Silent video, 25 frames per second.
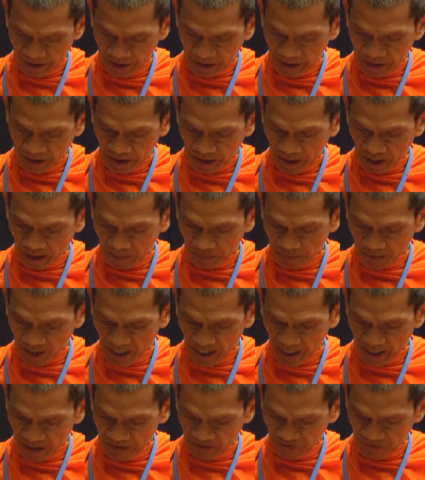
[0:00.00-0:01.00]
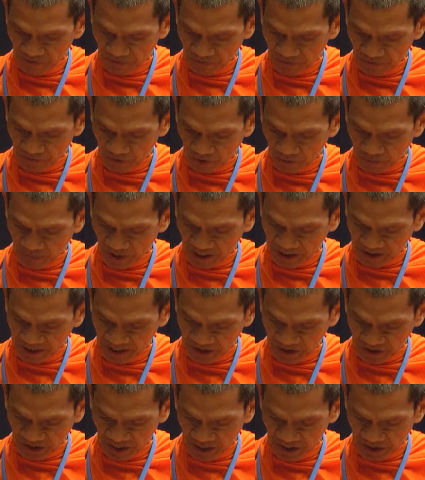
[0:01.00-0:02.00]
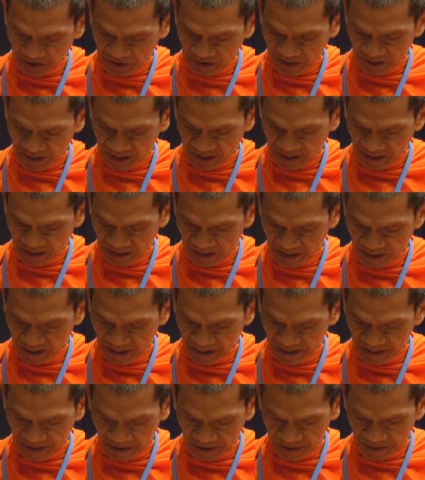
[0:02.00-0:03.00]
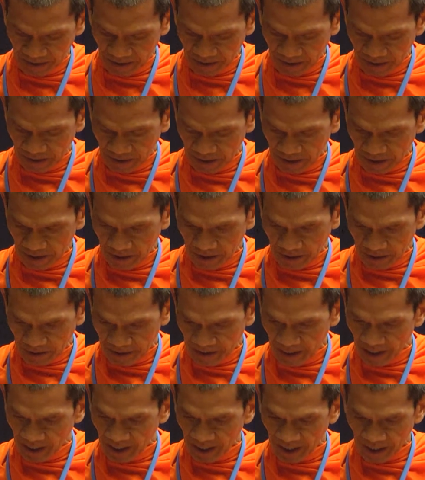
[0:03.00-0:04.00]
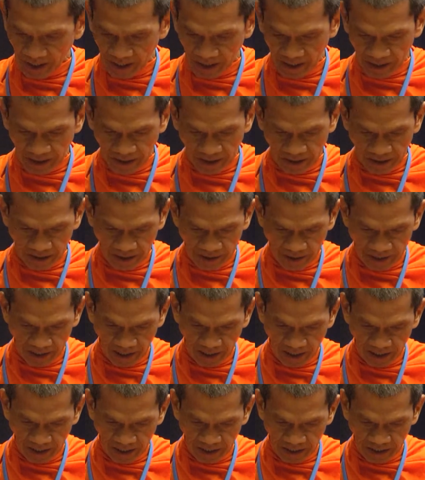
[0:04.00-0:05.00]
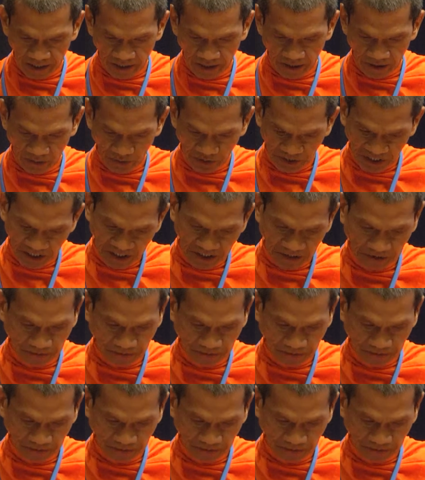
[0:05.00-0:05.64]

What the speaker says: applied for practicing in their daily routine.